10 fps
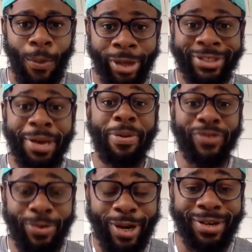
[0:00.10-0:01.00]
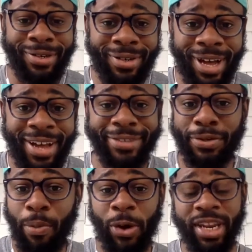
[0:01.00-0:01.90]
What's up, everyone? It's
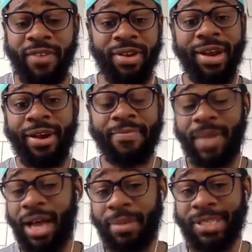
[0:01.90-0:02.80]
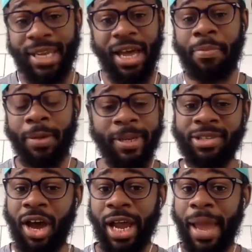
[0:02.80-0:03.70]
your boy David here. Today I'm going to be
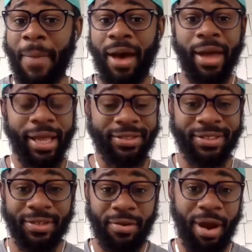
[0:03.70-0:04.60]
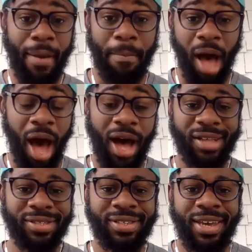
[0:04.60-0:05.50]
talking about Instagram
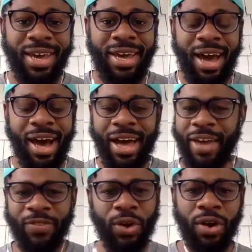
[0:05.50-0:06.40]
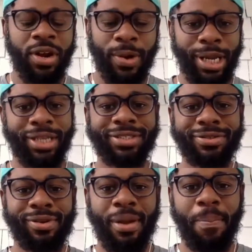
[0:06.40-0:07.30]
pods. If you don't know what an
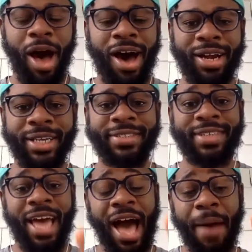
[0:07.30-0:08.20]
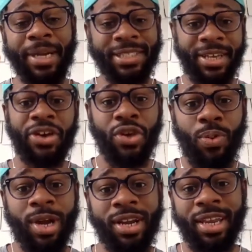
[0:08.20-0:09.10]
Instagram pod is, I'm going to tell you
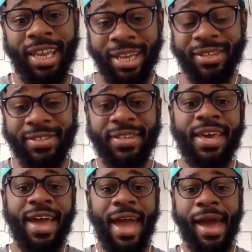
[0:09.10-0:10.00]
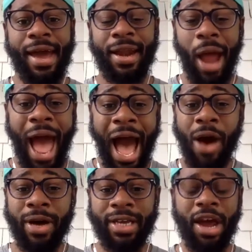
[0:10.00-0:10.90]
what it is and
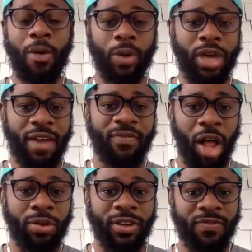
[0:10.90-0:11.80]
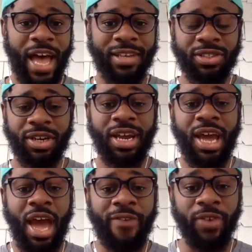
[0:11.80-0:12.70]
how it can help you get followers faster.
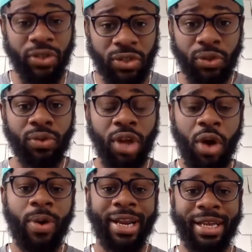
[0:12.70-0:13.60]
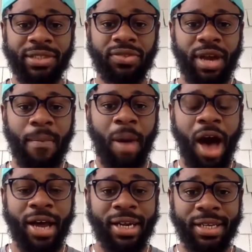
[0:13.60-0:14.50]
If you do know what an Instagram
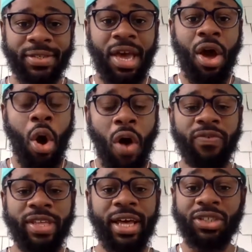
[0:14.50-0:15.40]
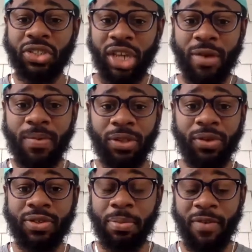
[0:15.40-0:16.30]
pod is, hopefully I'll share with
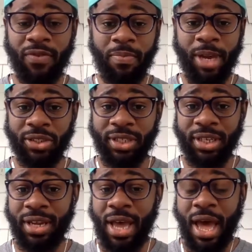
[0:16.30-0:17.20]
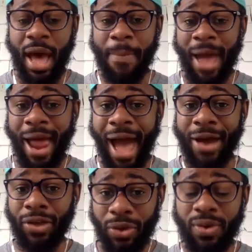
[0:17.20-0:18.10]
you some information about
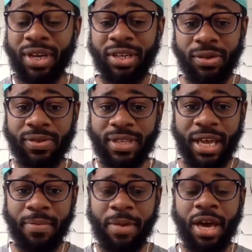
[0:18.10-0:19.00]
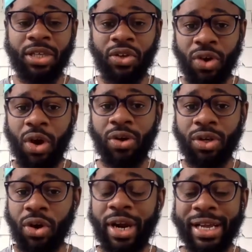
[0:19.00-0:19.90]
how you can use them to grow
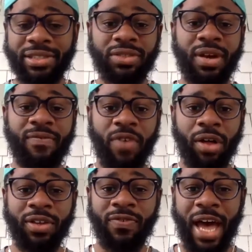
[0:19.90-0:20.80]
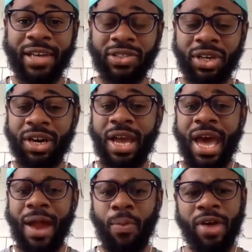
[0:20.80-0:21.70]
your Instagram followers faster
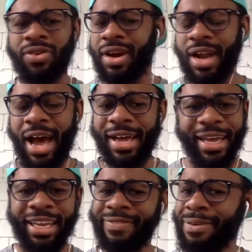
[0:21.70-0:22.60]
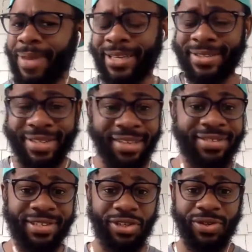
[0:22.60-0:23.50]
and whether or not it even makes
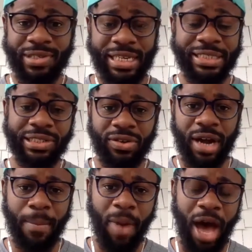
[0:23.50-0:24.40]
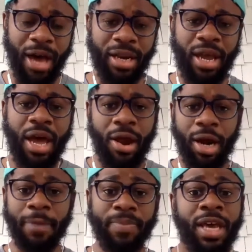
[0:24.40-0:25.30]
sense to use the Instagram pod. All
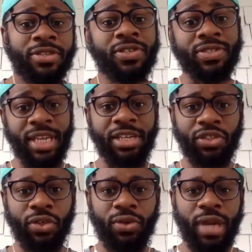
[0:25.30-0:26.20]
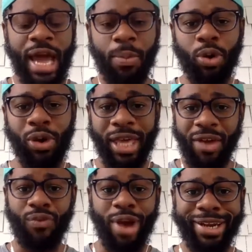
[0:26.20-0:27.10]
right, so stay tuned and we'll
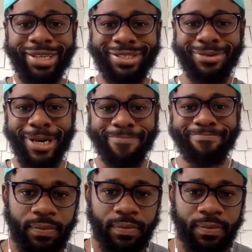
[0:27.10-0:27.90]
get right into it.